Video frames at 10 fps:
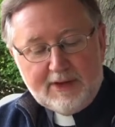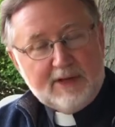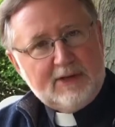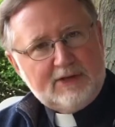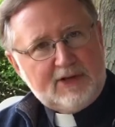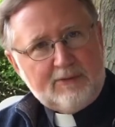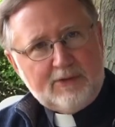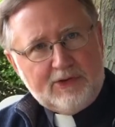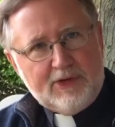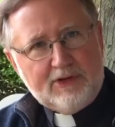and several
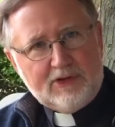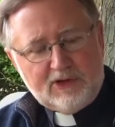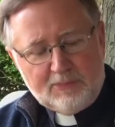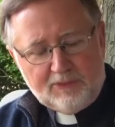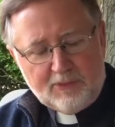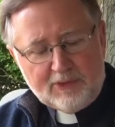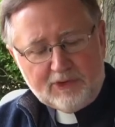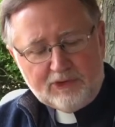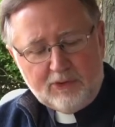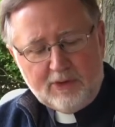seasons before the
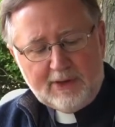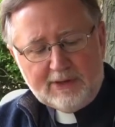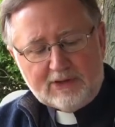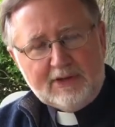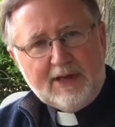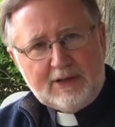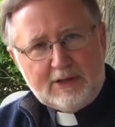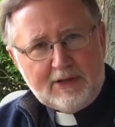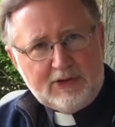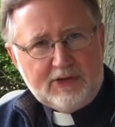soil is
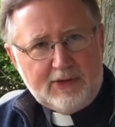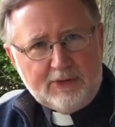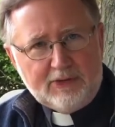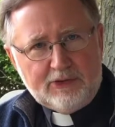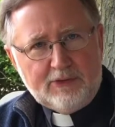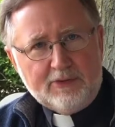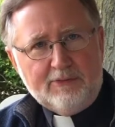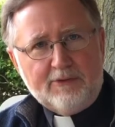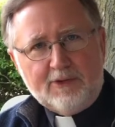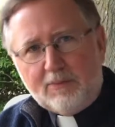nicely suited
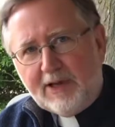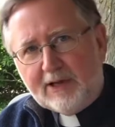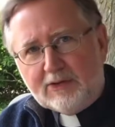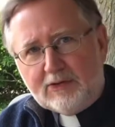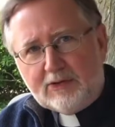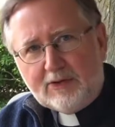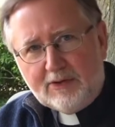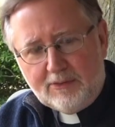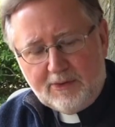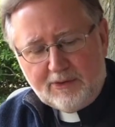for the plants that
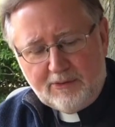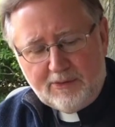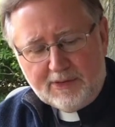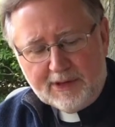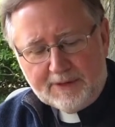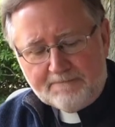you want to grow there.